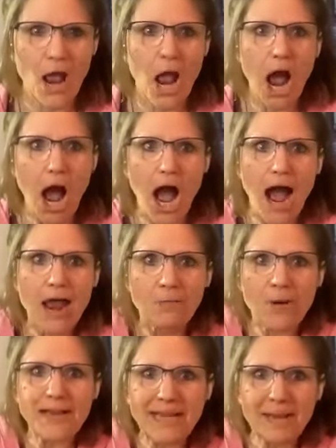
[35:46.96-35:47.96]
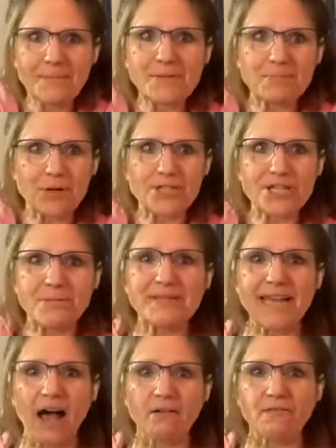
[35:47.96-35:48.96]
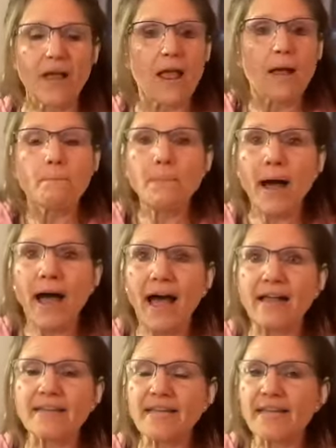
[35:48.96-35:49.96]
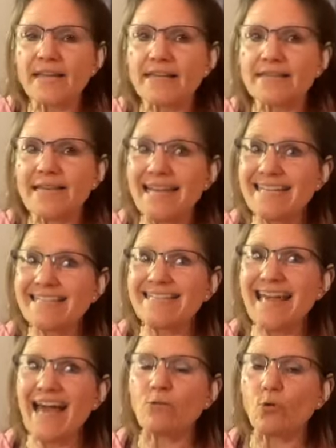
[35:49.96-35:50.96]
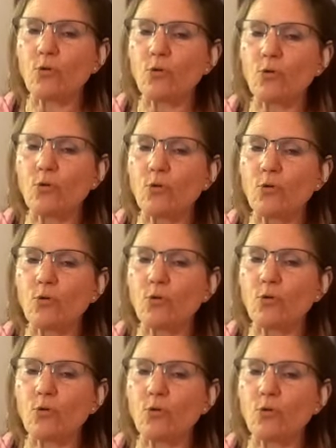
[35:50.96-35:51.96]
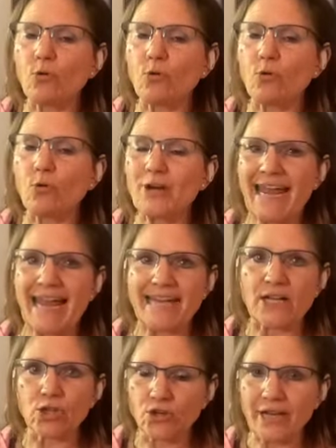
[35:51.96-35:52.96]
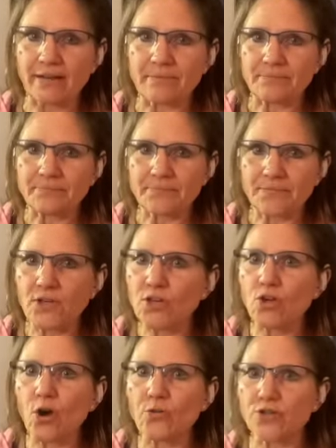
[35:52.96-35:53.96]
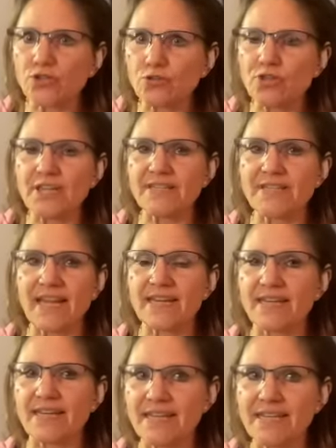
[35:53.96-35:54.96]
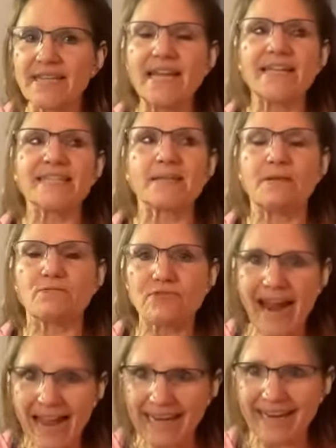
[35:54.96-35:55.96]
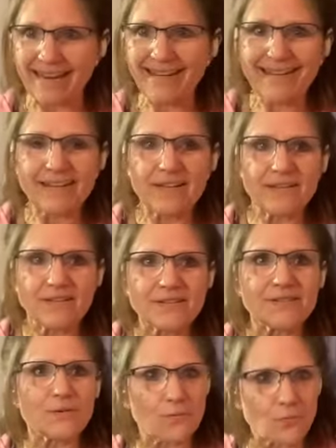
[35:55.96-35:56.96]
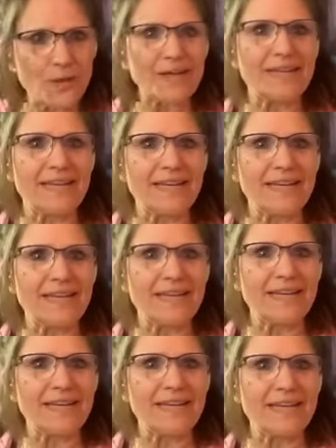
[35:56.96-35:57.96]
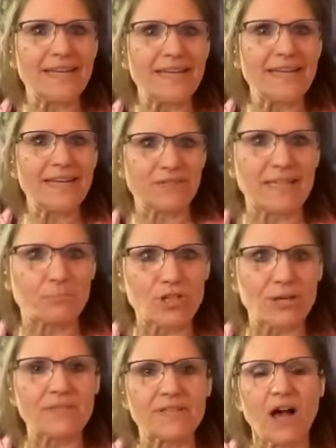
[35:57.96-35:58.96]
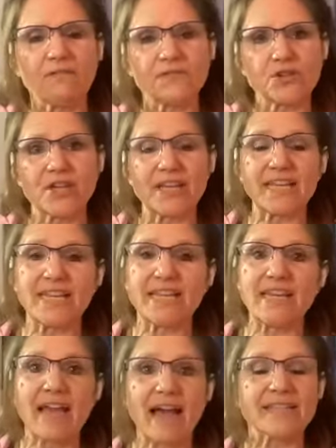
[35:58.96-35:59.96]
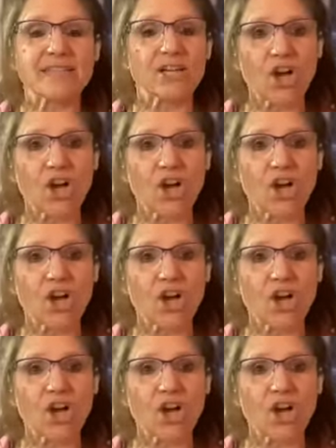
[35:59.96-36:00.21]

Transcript: I want him to push himself. But is that organic learning? You know, the truth is that he needs to be ready when he's ready to push himself so that he has the